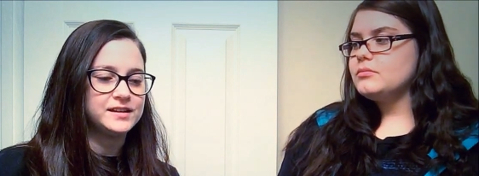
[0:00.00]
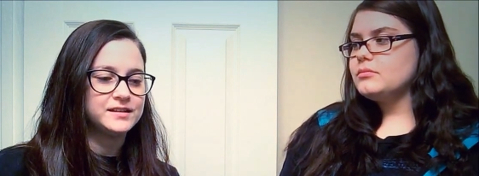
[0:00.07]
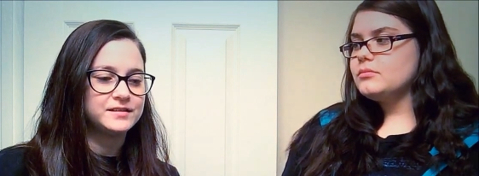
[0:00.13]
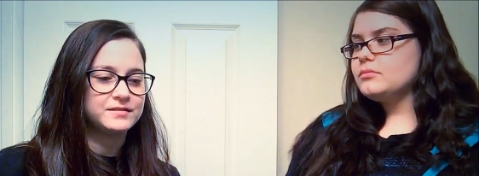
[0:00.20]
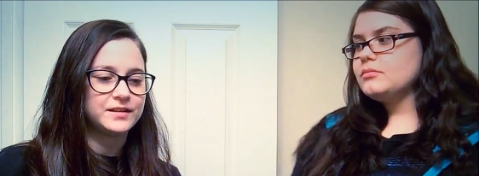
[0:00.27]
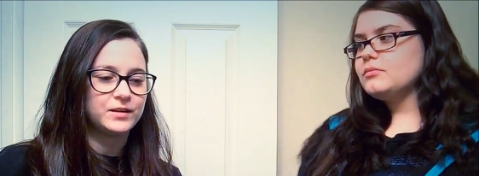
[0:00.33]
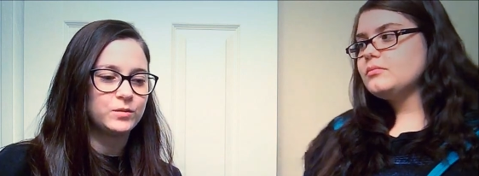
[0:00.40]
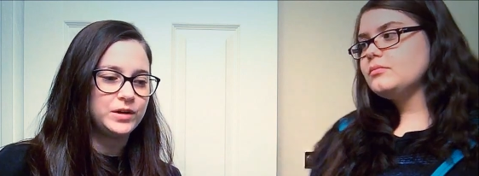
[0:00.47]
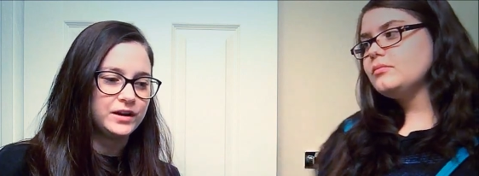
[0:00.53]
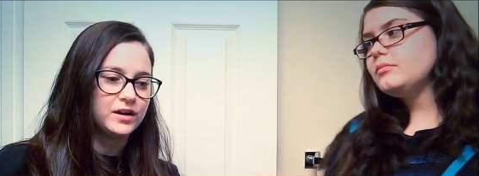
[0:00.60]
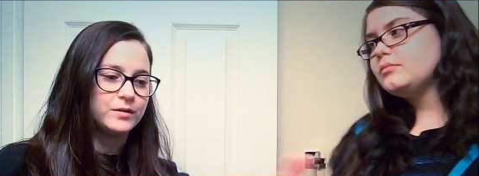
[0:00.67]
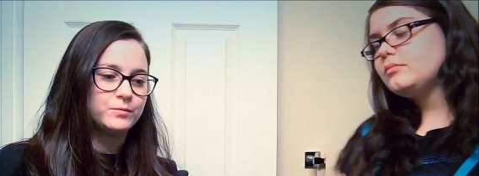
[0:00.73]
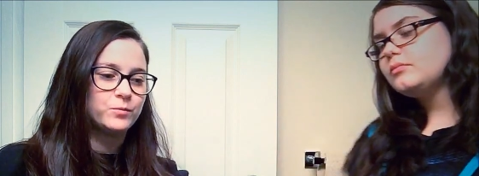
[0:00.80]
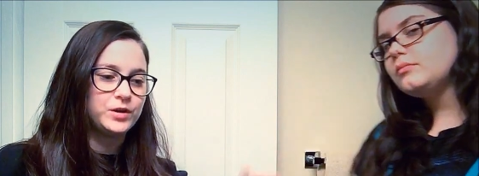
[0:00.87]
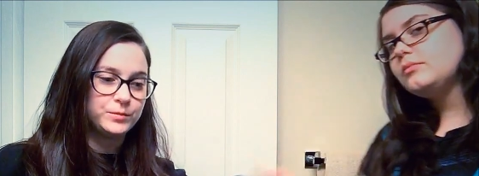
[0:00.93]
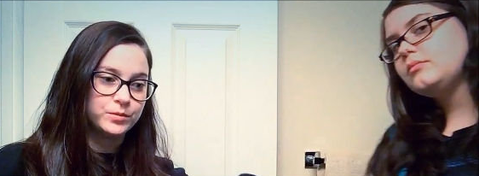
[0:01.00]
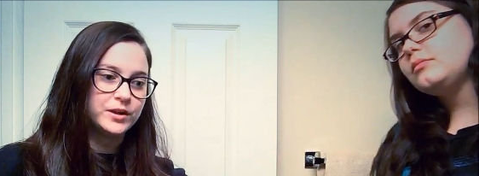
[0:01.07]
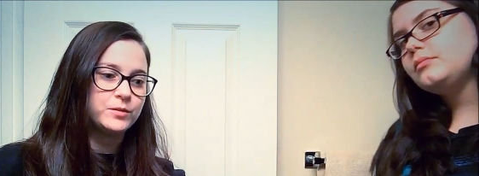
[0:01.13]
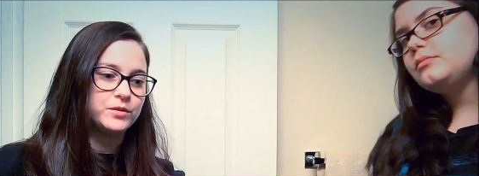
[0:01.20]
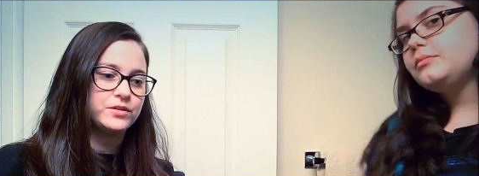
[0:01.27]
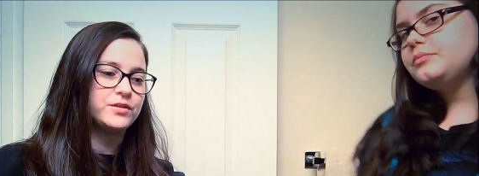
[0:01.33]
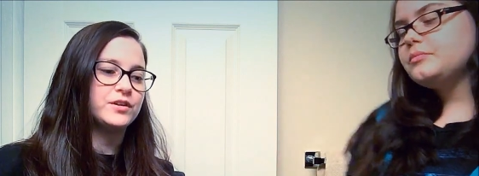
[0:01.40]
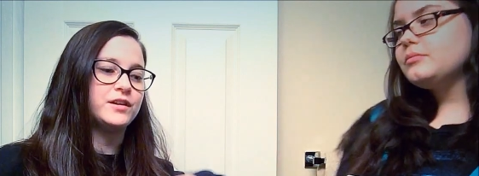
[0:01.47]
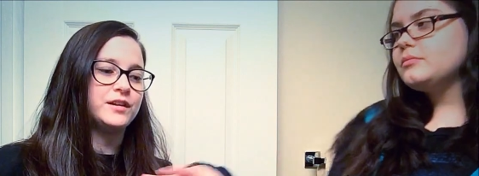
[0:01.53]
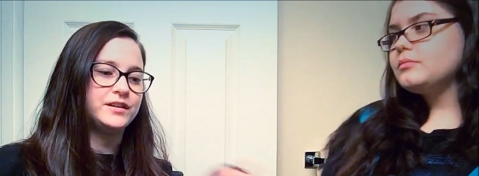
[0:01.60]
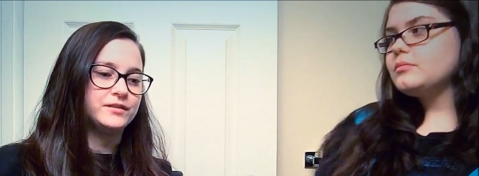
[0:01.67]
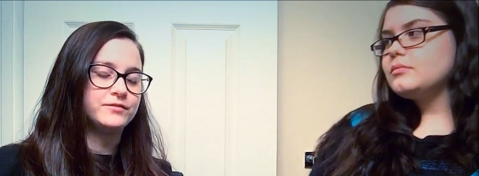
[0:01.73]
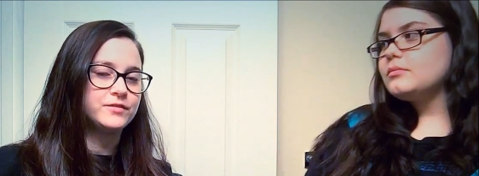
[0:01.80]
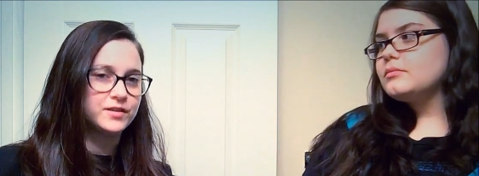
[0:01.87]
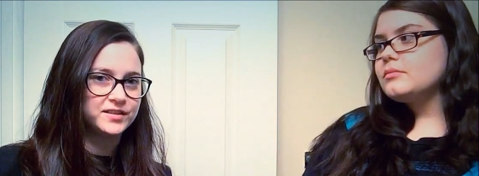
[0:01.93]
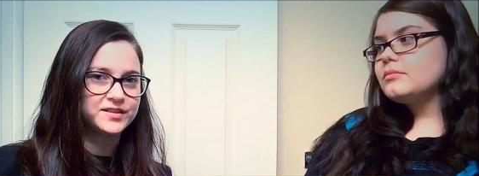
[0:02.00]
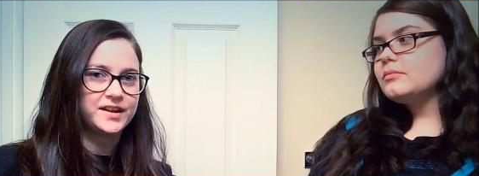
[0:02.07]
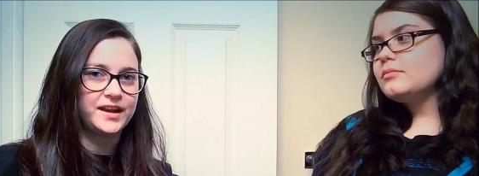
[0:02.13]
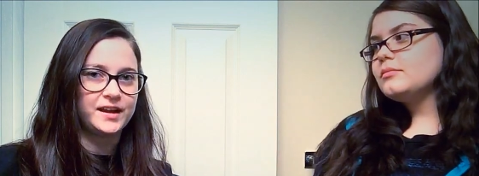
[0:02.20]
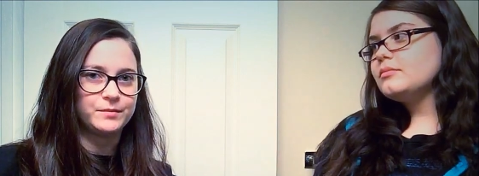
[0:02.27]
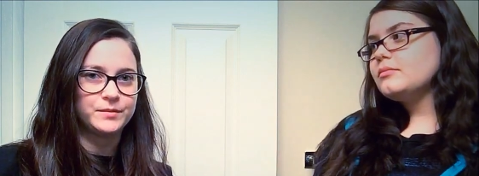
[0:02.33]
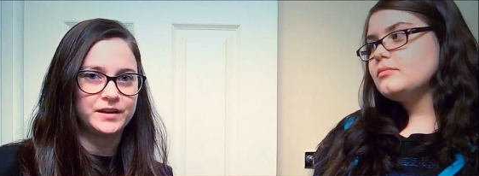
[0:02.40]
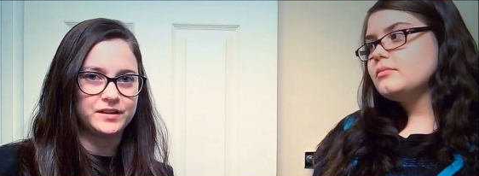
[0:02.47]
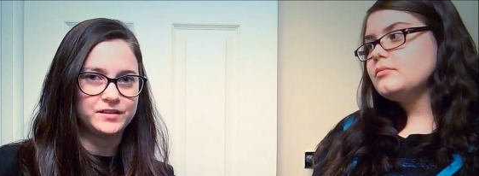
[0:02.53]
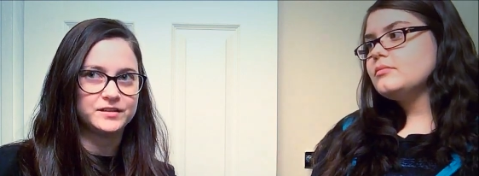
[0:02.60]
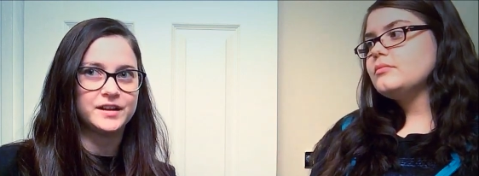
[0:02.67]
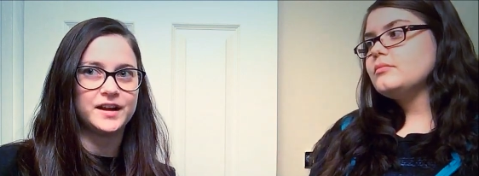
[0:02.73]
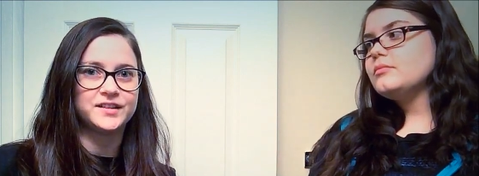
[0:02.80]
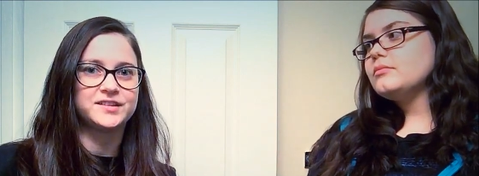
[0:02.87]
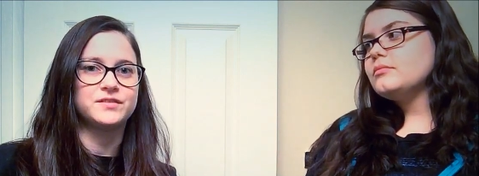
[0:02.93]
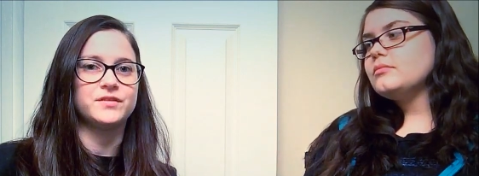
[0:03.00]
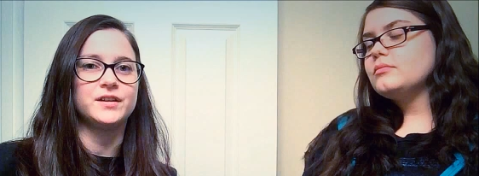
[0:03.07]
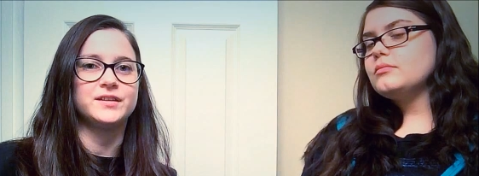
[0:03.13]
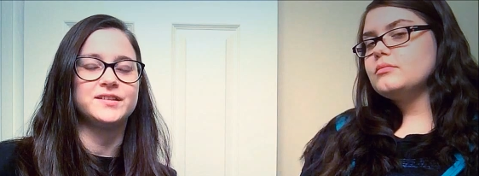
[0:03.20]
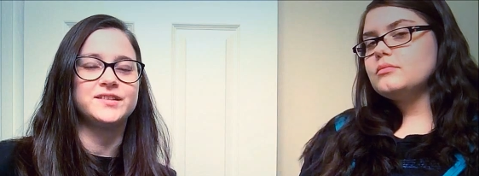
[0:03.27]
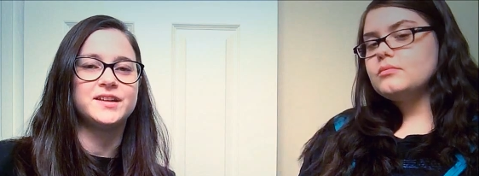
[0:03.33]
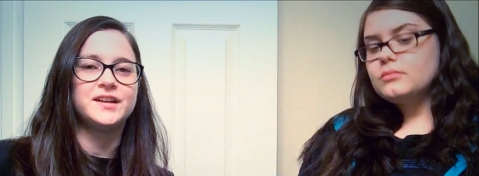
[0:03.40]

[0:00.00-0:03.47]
Speaker 1: like when you when you play with her in the first game, like in The Last of Us,